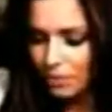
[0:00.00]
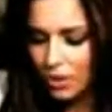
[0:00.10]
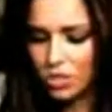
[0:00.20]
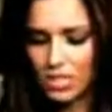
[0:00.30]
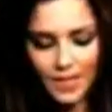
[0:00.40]

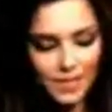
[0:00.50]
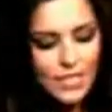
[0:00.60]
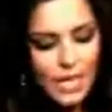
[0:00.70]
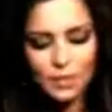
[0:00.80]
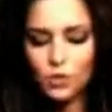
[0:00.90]
Plus, at the
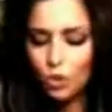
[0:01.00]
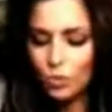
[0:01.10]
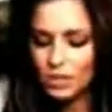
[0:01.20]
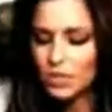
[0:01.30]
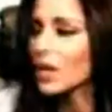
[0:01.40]
time,
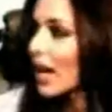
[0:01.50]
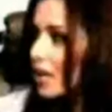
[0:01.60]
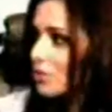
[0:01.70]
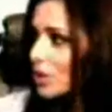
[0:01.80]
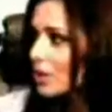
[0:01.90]
nobody
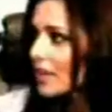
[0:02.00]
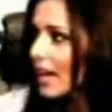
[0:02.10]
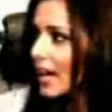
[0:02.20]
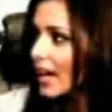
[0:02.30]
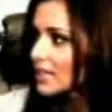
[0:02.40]
had one on their
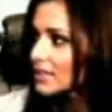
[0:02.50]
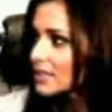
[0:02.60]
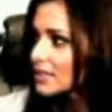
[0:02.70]
hand.